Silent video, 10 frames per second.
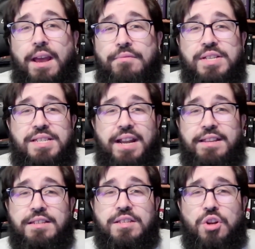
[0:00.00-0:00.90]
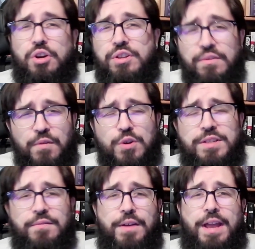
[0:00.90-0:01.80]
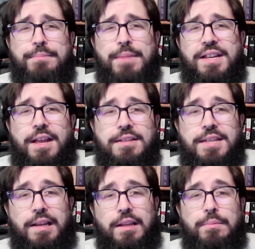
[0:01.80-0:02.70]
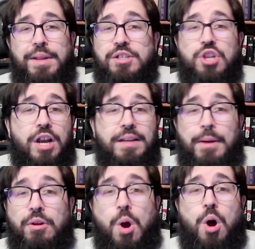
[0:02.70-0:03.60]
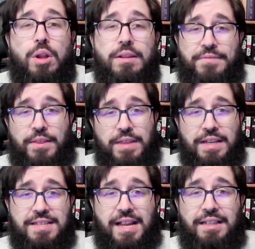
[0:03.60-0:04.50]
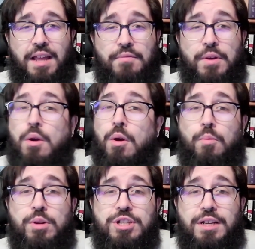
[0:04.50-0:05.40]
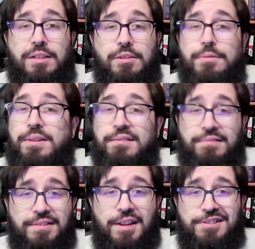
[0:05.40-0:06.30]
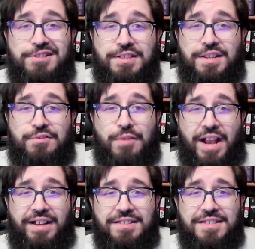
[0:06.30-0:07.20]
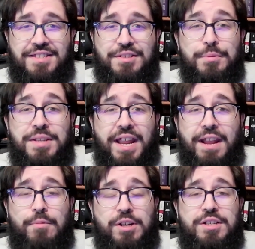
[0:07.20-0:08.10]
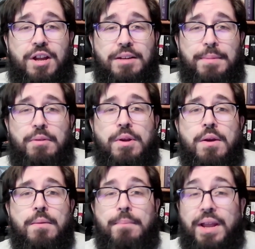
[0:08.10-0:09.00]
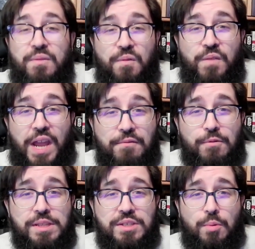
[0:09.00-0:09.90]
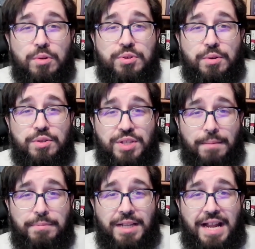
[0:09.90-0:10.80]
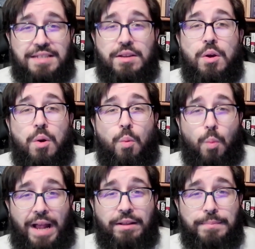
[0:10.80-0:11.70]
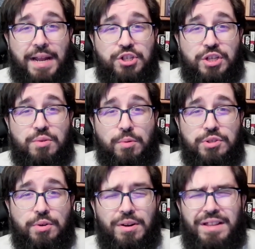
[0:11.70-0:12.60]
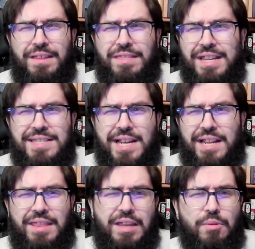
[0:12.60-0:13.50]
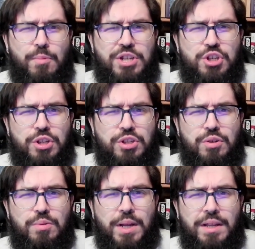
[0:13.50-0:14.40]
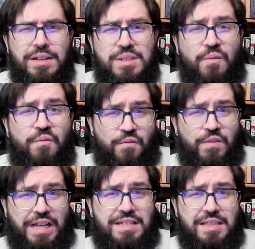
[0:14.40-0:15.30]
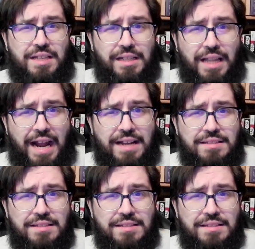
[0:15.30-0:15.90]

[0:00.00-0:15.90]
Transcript: I've decided to start diversifying my content a little bit and talking about all of the things I love, which include Dungeons and Dragons. So today I want to talk about my favorite sorcerer subclass, Wild Magic Sorcerer, and the things that I think that we should do to fix the class.